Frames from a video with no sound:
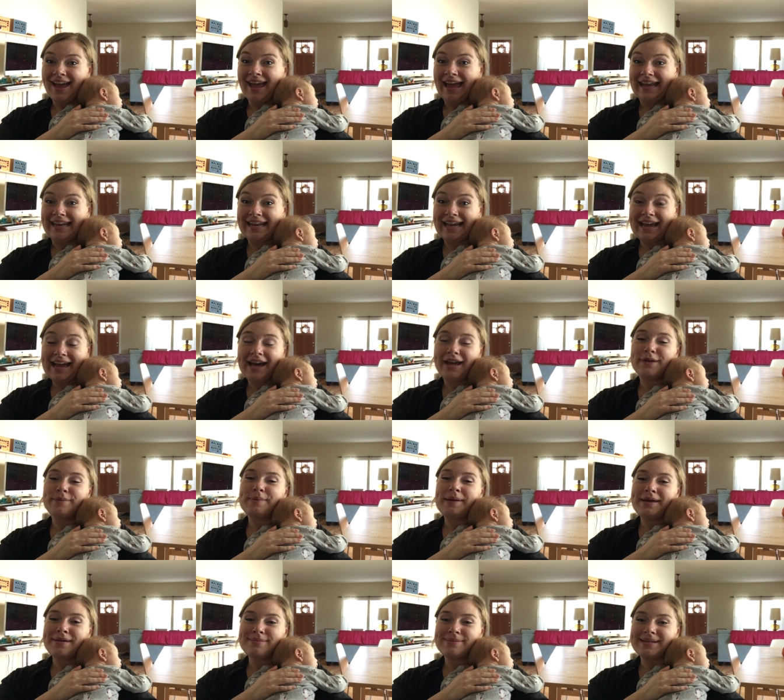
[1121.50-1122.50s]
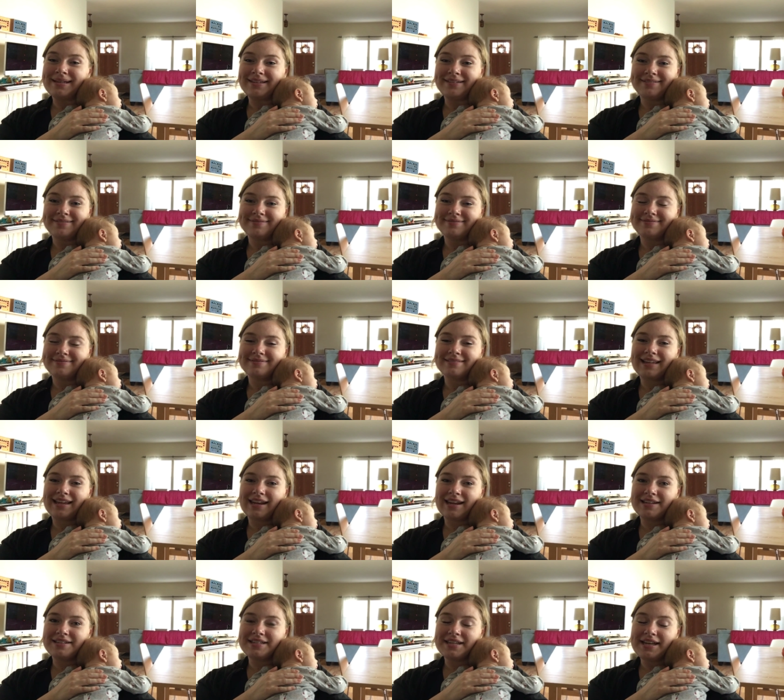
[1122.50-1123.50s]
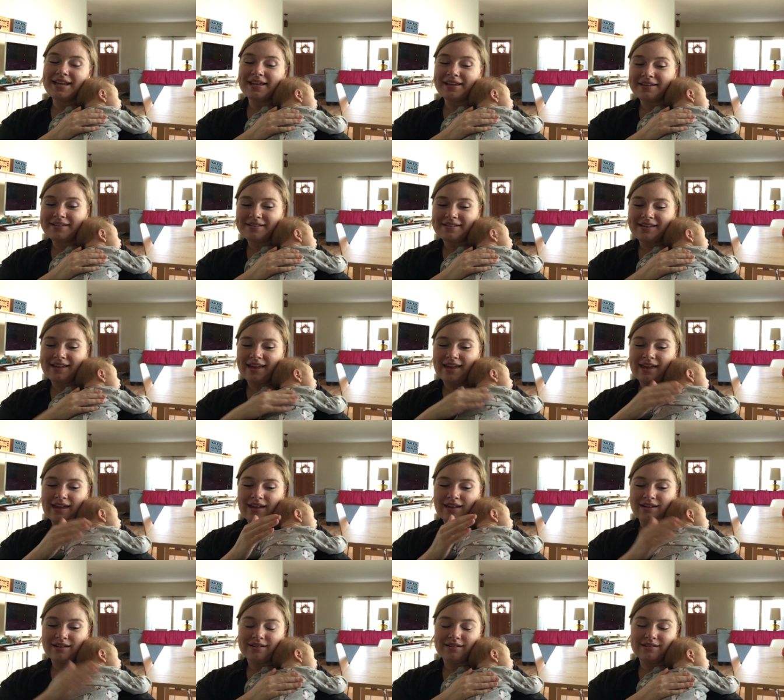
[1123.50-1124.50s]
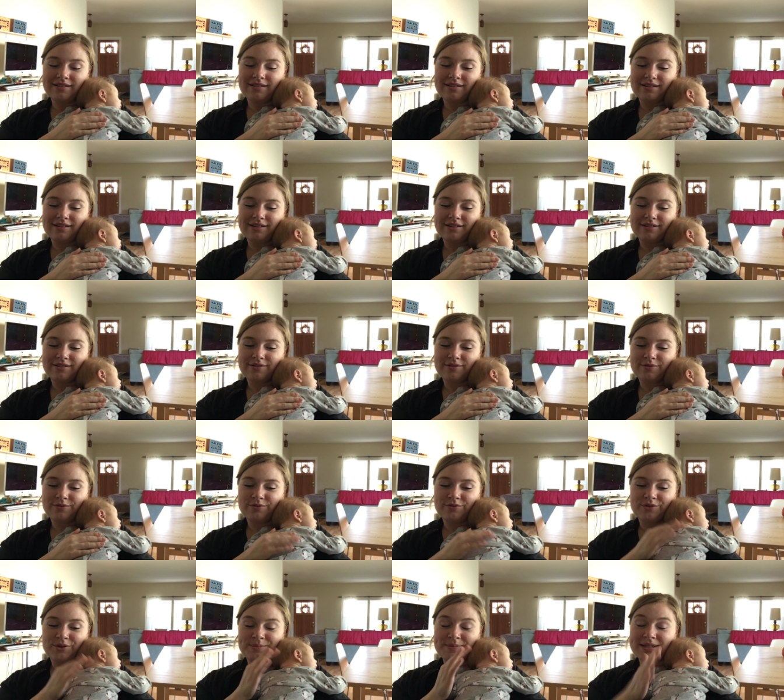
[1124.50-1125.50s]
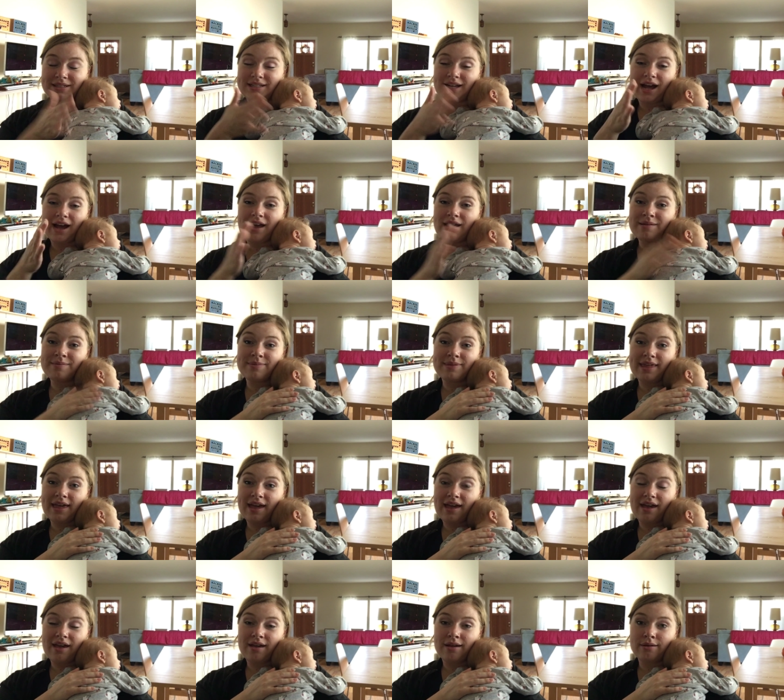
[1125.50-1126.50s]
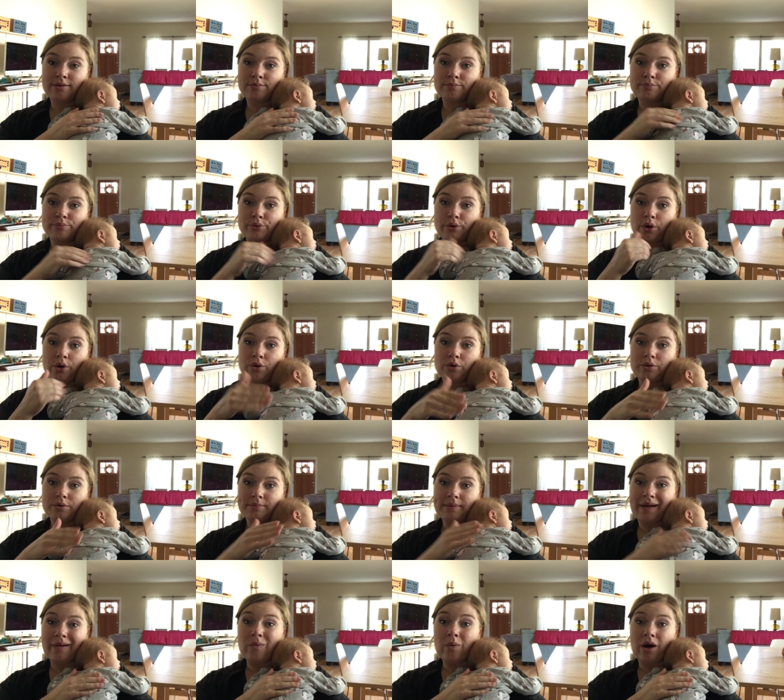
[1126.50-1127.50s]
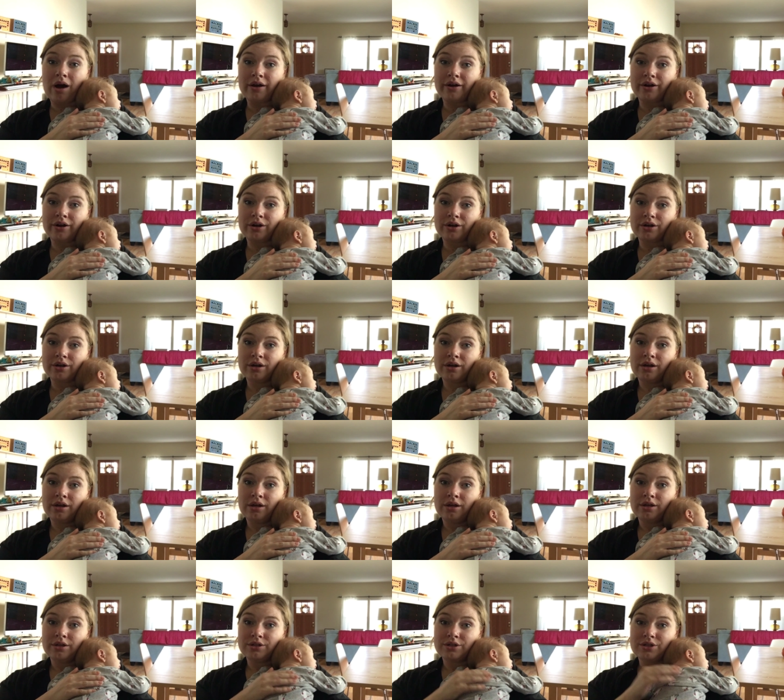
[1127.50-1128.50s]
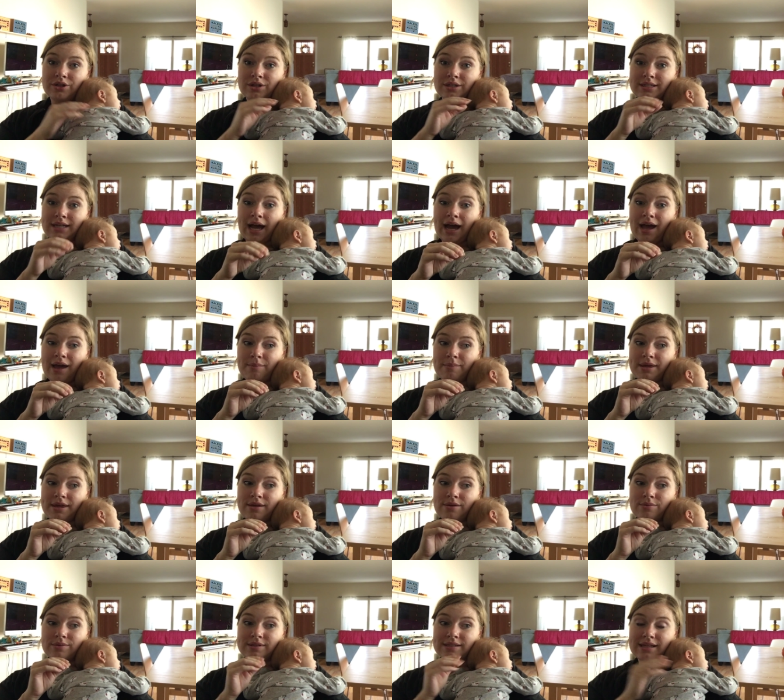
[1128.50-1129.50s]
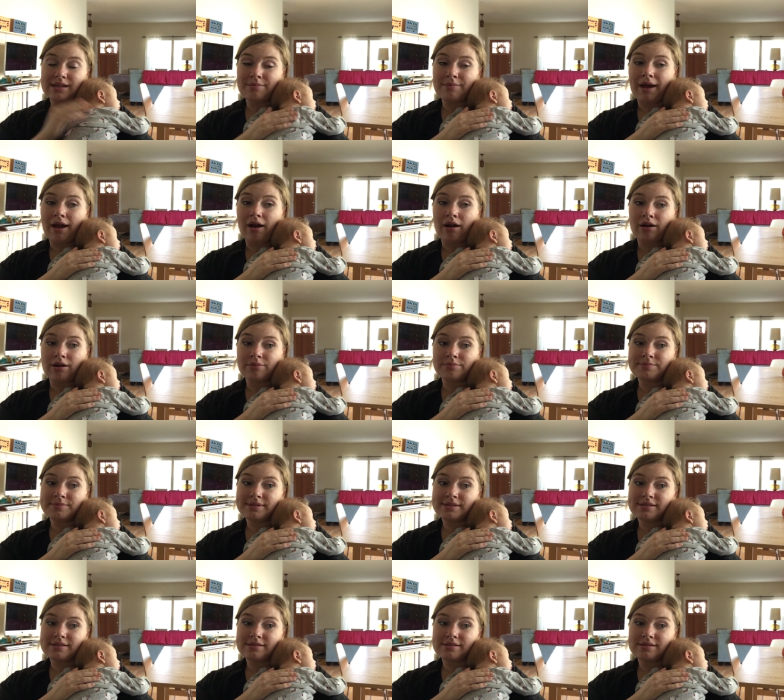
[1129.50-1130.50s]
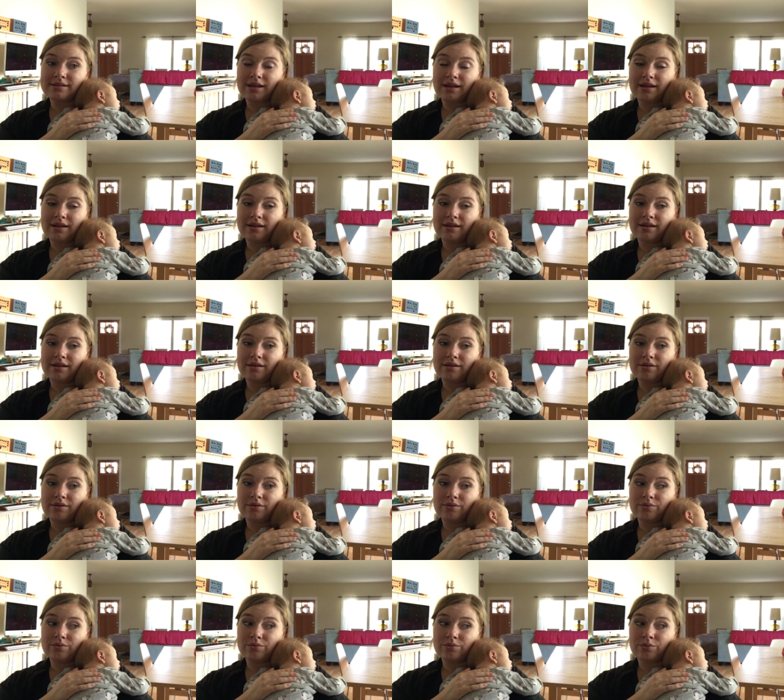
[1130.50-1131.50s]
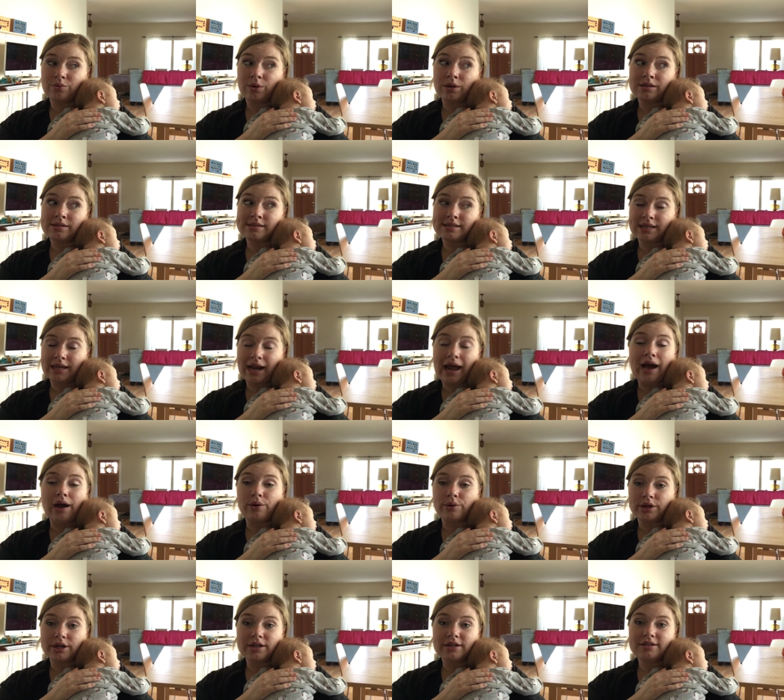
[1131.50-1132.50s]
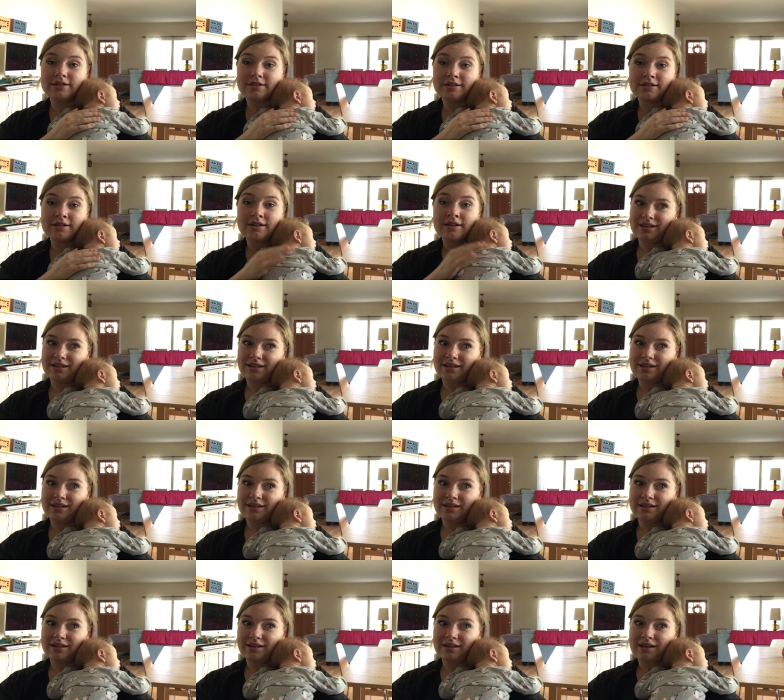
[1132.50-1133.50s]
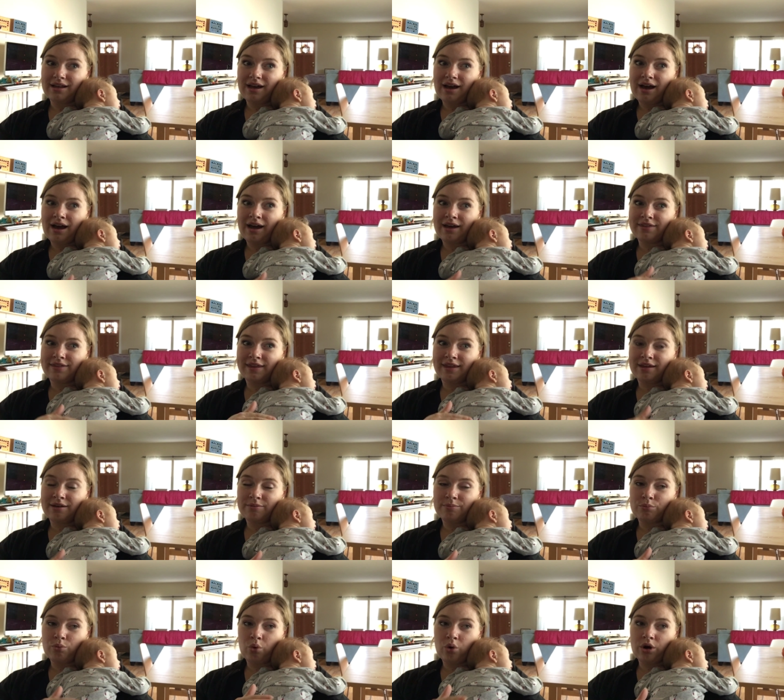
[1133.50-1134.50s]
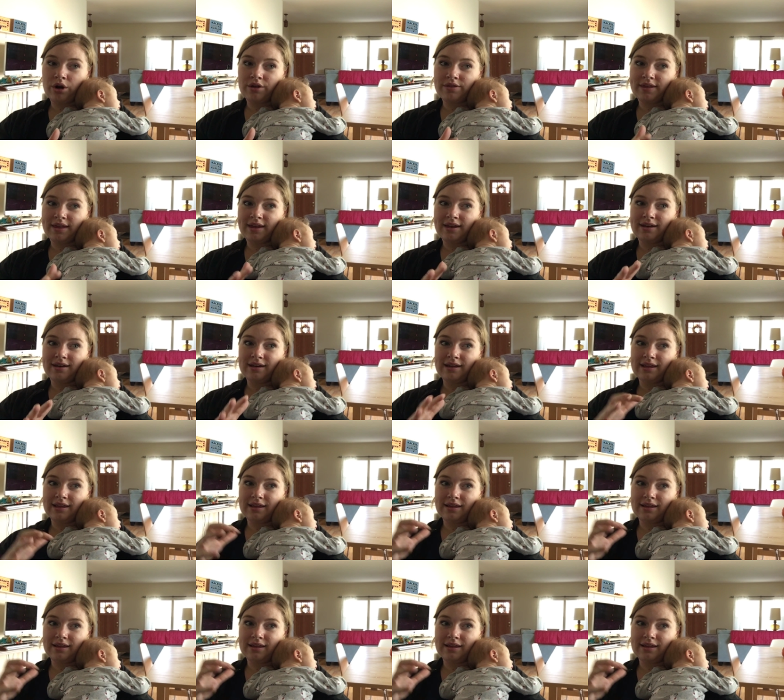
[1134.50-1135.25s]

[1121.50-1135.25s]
I had a baby, and I did it. And from the time they broke my water to the time he was in my arms was an hour. I think more than